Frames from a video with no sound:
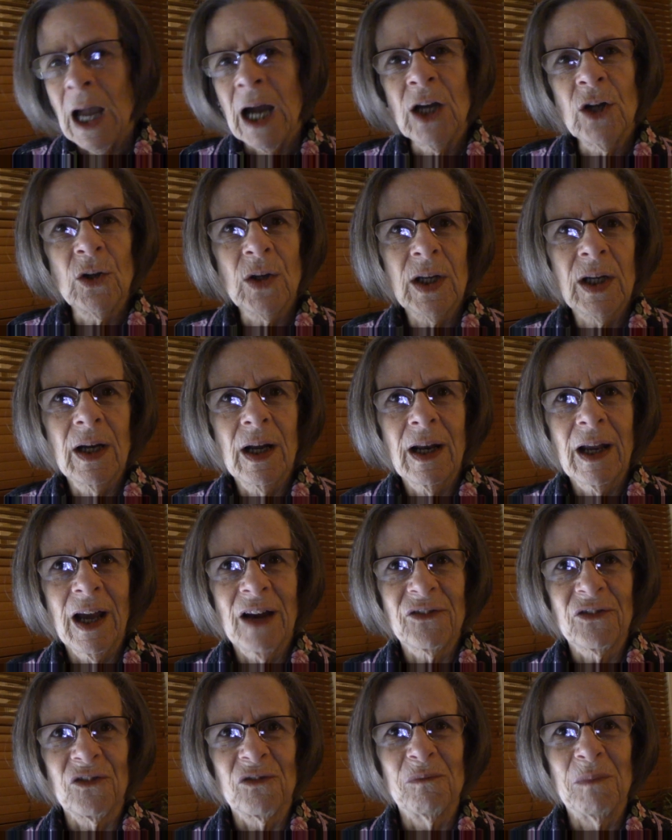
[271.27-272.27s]
only got
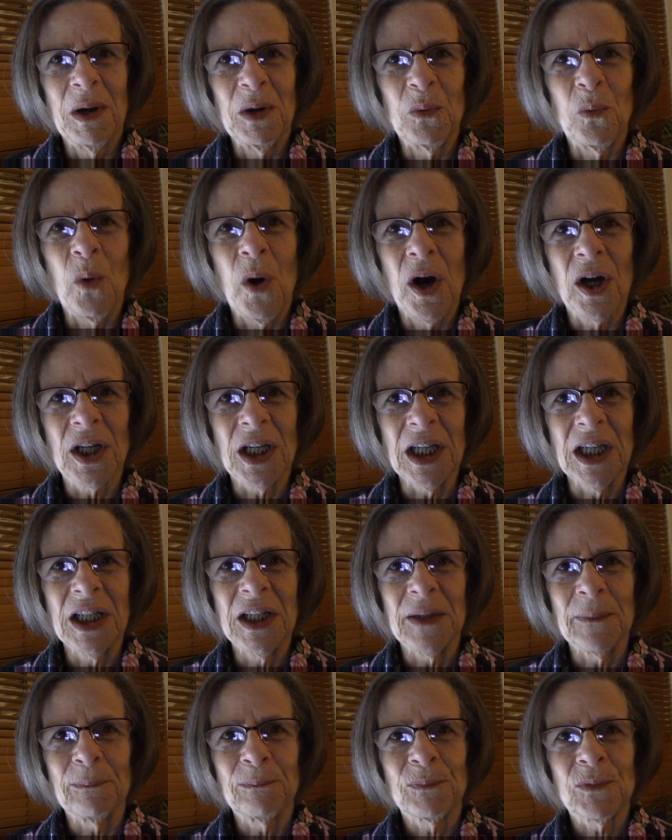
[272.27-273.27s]
half of my walk
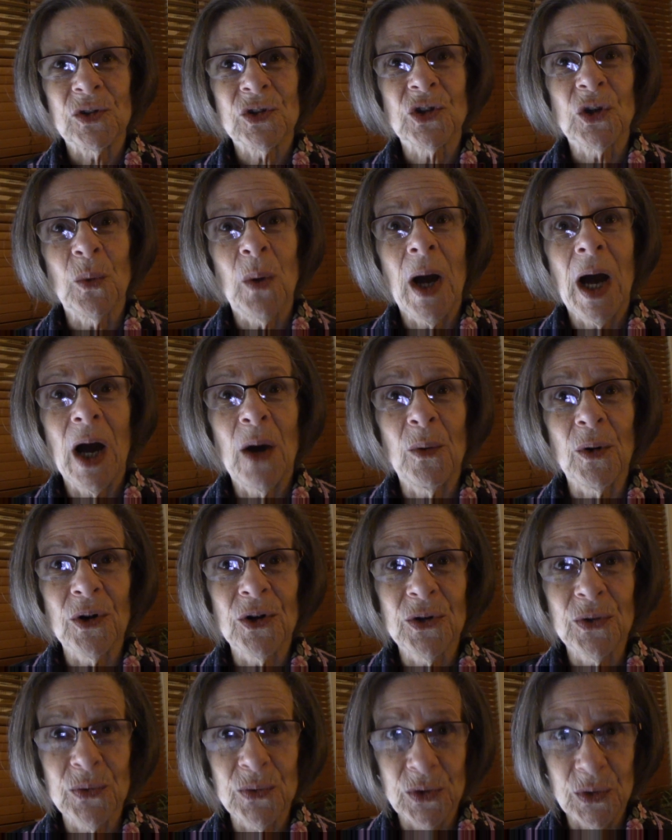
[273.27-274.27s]
in. So how are
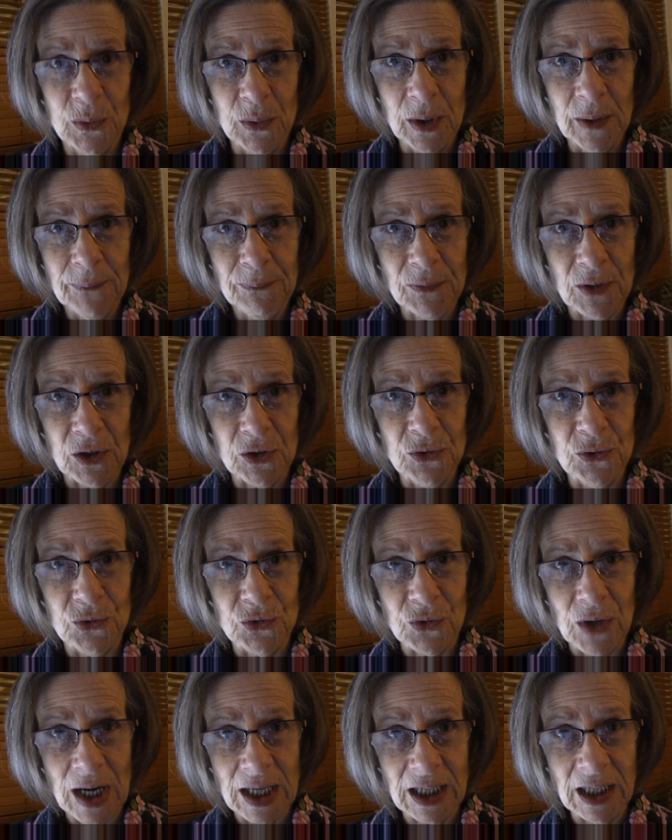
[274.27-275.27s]
you doing? Are you
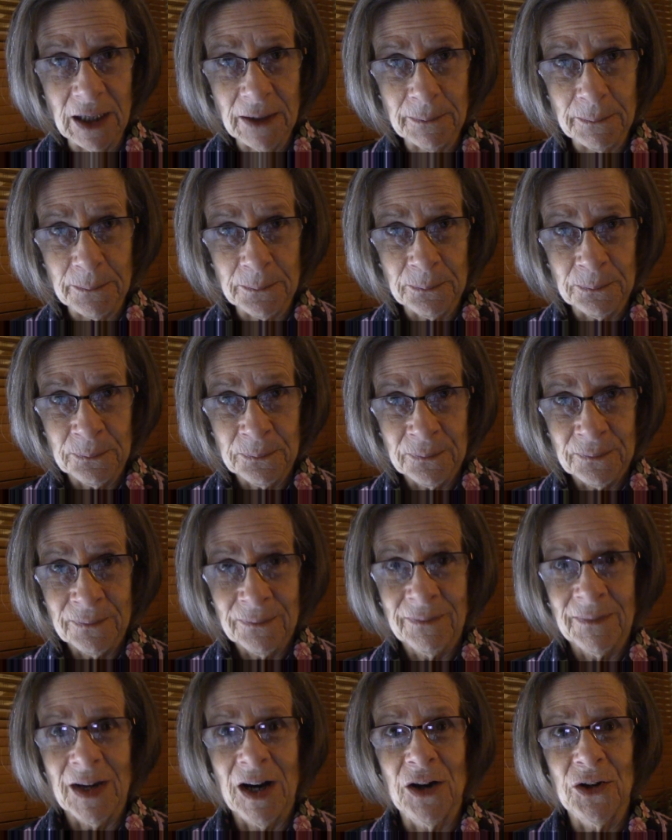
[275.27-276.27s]
tracking?
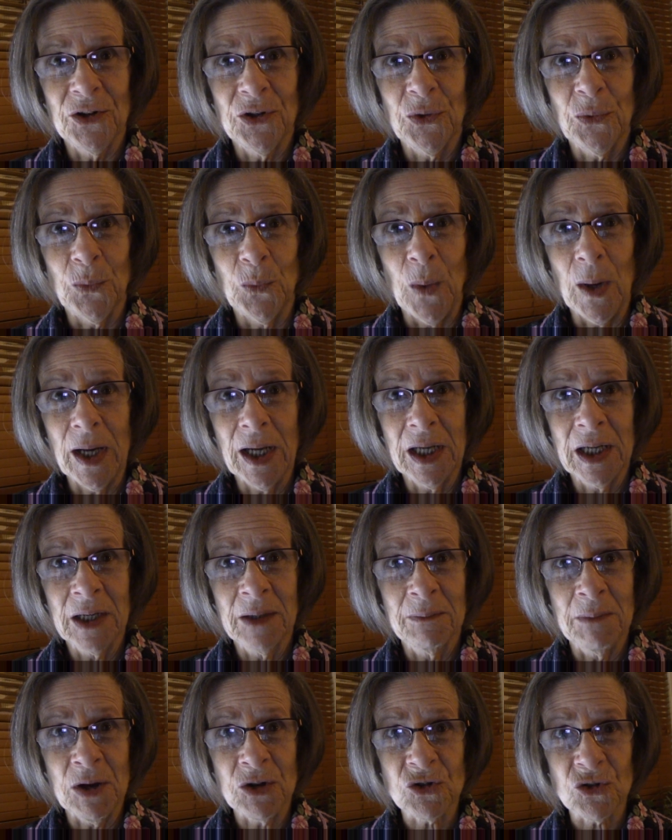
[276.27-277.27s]
Are you weighing
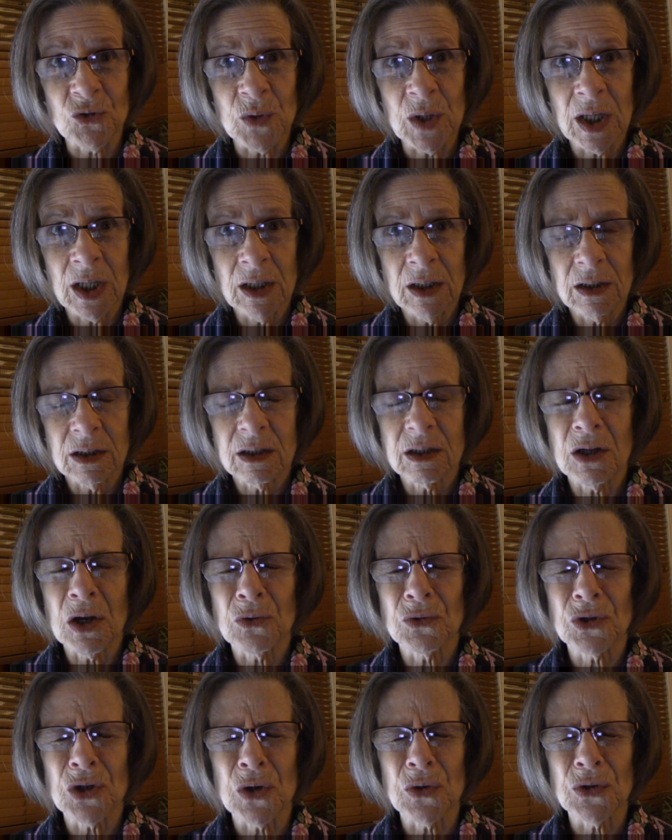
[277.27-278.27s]
and measuring? So
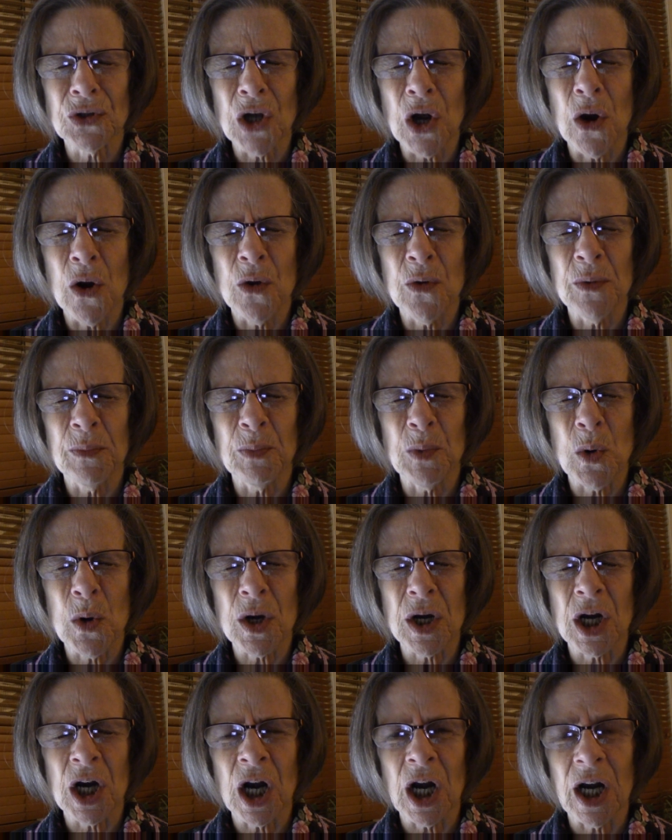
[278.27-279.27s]

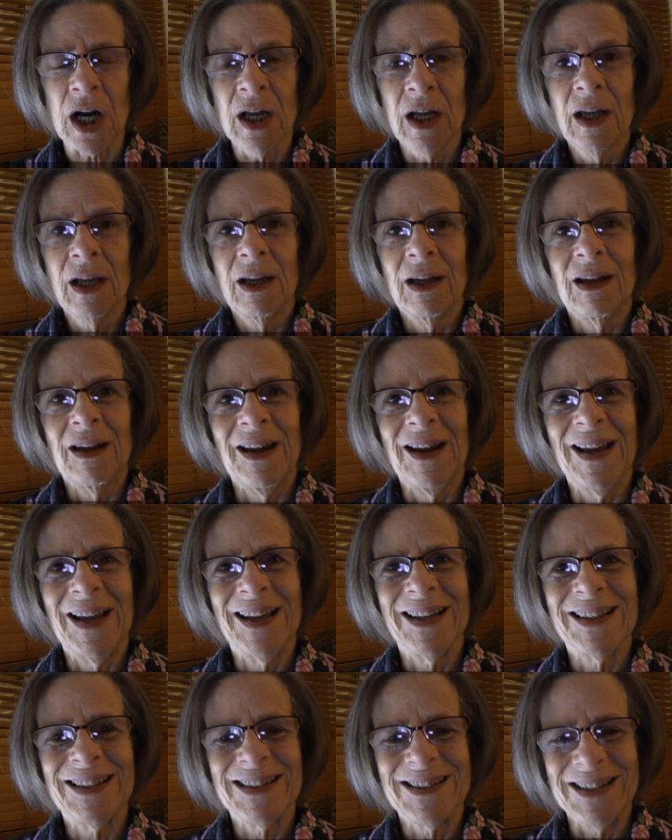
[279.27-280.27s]
important.
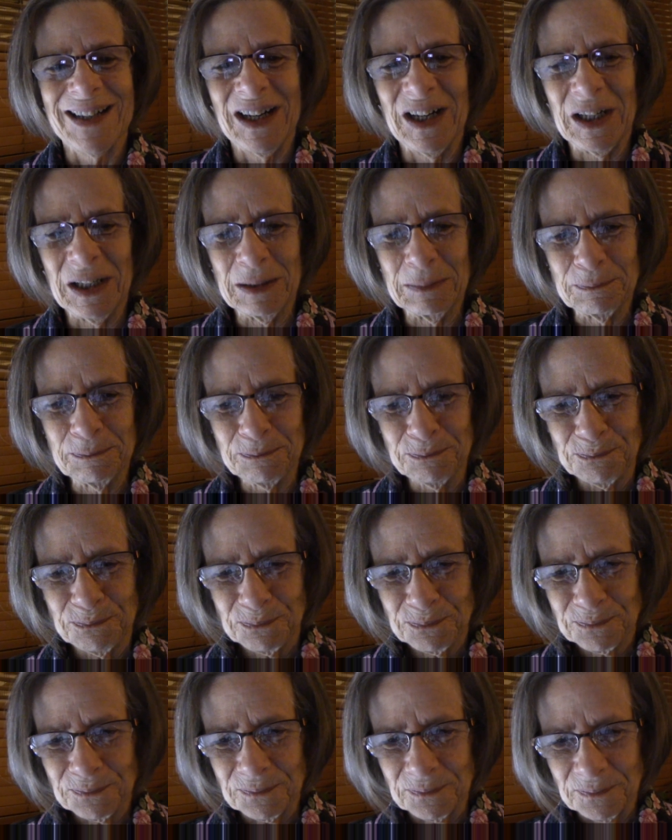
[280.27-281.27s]
And
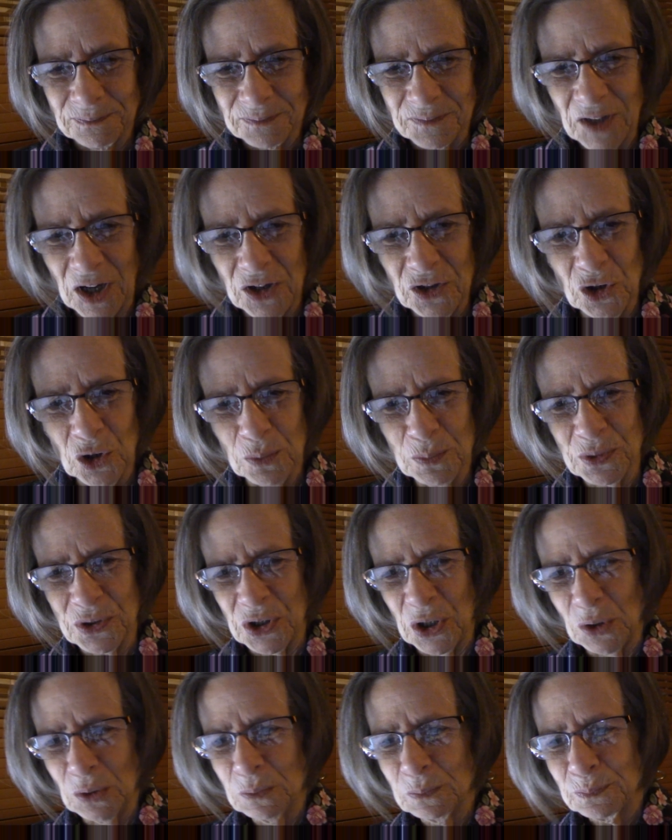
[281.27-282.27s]
I hope
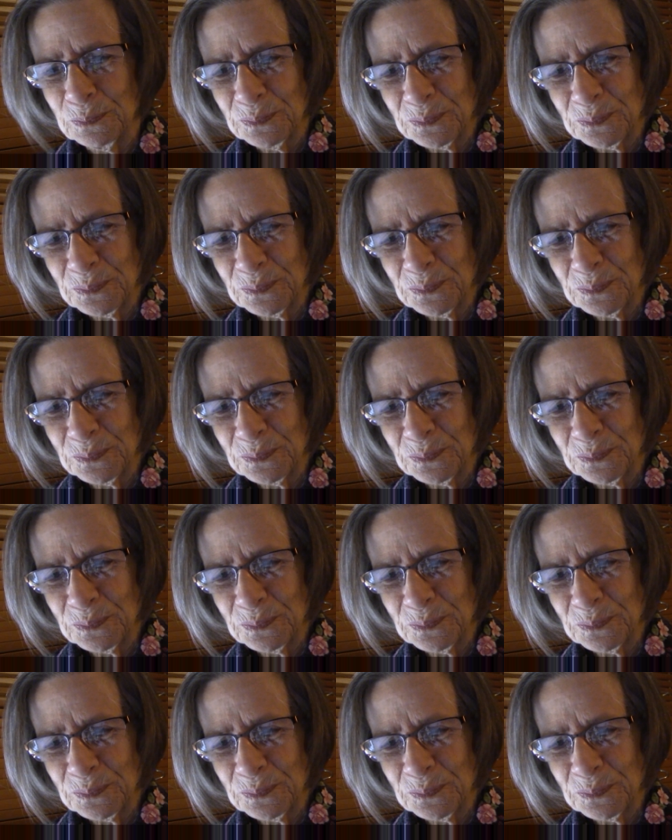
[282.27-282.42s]
so.